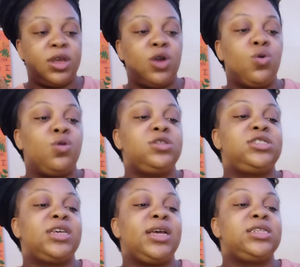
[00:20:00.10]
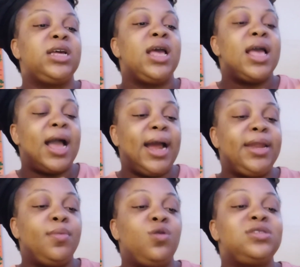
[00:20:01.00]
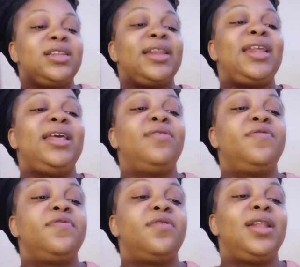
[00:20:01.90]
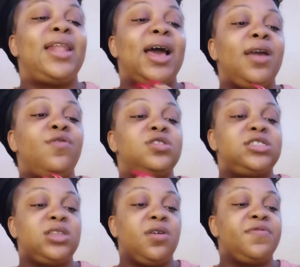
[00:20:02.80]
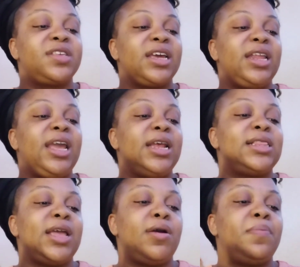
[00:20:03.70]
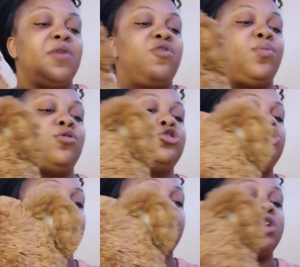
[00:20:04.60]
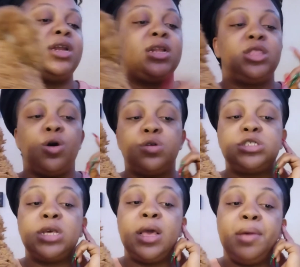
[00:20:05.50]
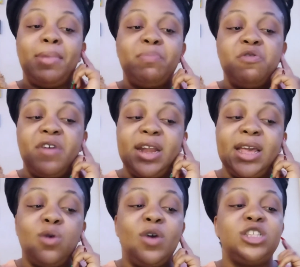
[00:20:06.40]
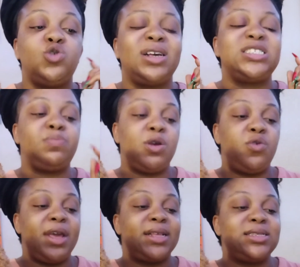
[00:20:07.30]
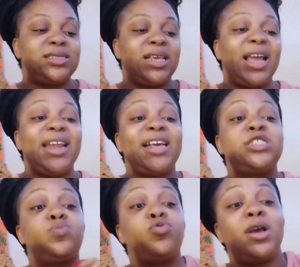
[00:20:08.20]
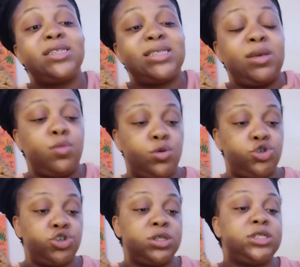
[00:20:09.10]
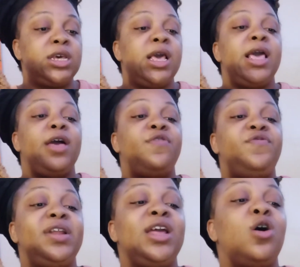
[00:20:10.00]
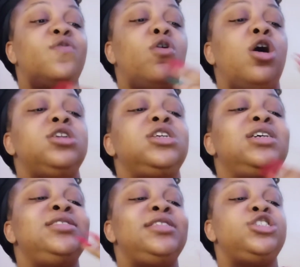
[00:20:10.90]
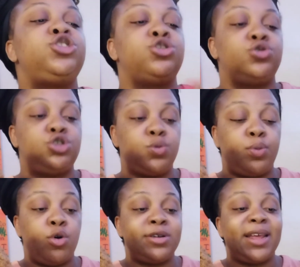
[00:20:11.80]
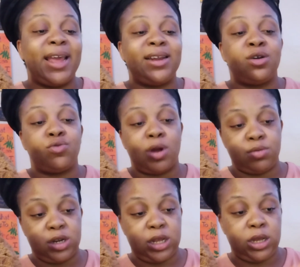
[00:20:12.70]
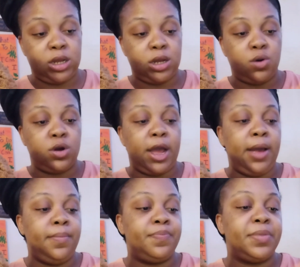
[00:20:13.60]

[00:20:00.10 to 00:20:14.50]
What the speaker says: in quote says, animals live or stuffed can aid therapy for both children and adults by providing a way to experience and express emotions, a feeling of unconditional support and grounding. Okay?